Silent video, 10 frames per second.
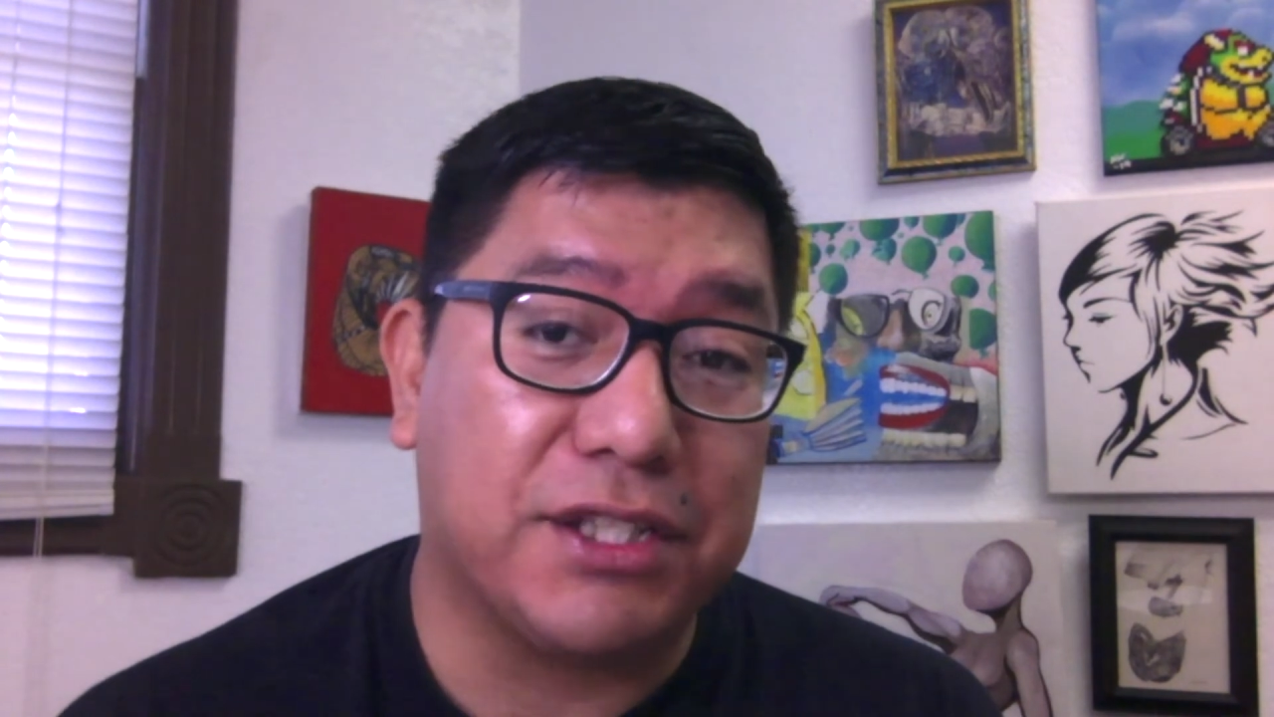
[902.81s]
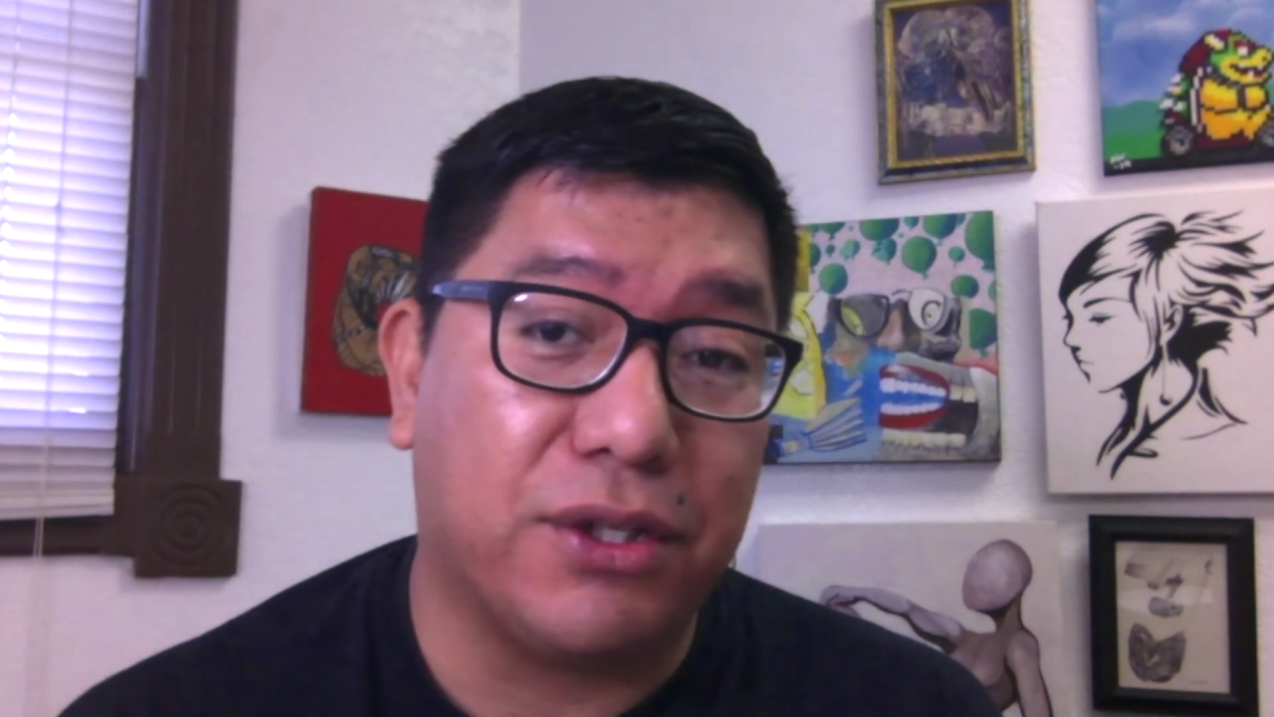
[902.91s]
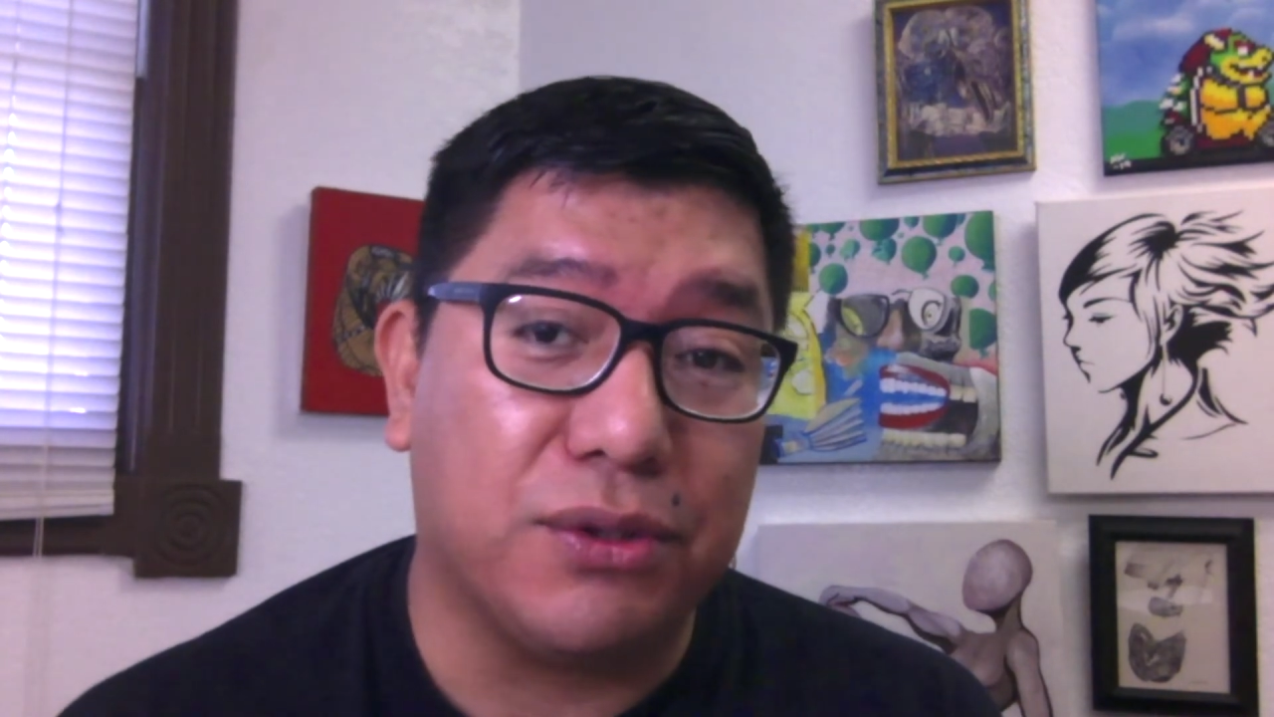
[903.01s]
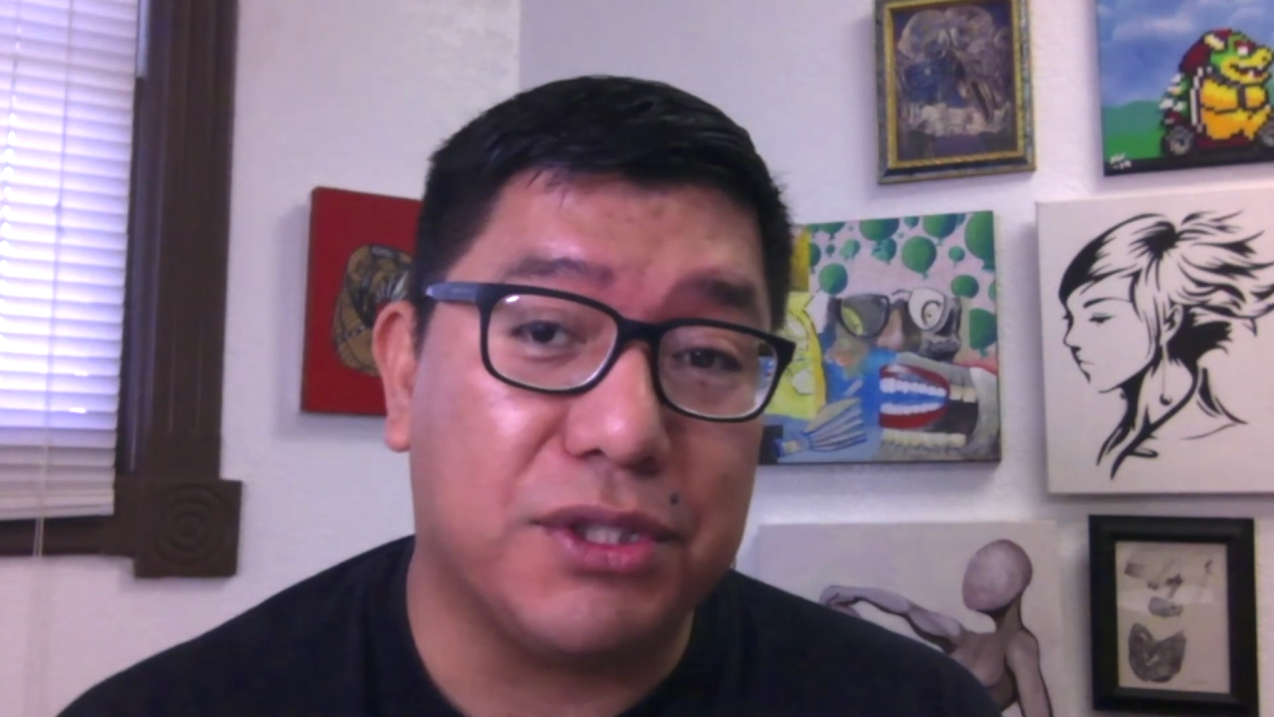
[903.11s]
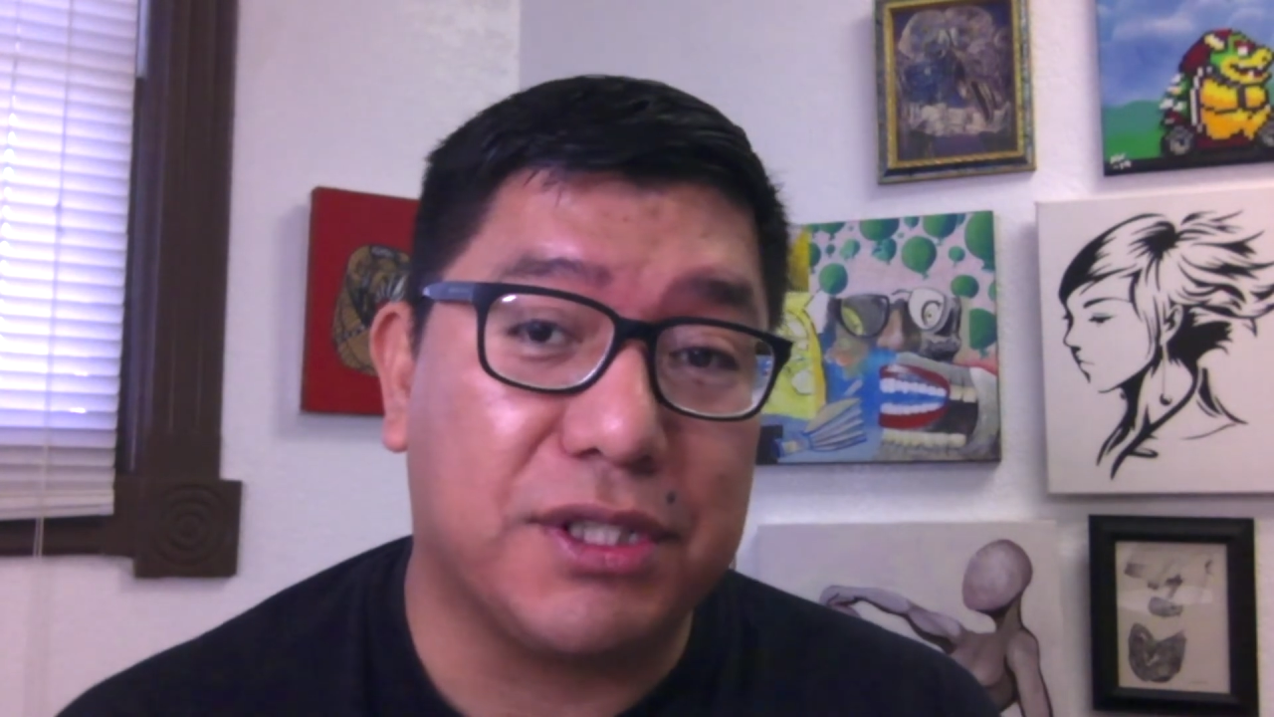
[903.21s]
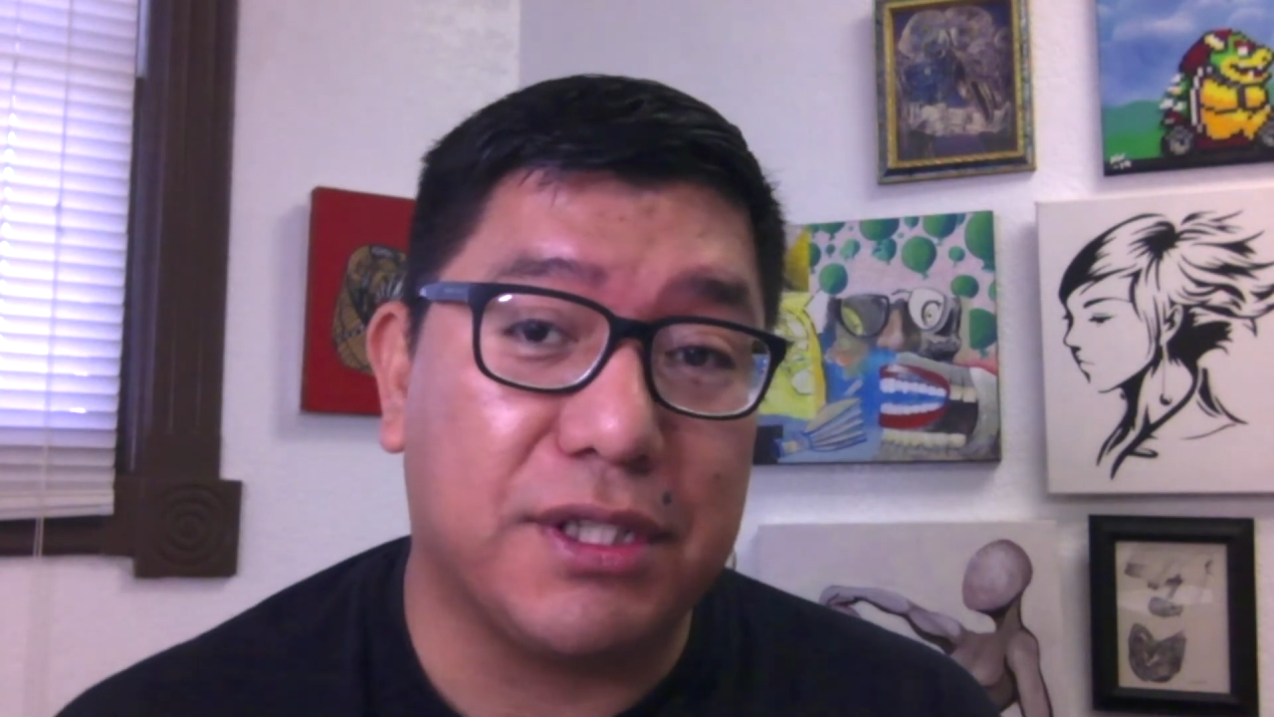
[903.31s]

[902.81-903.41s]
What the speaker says: to host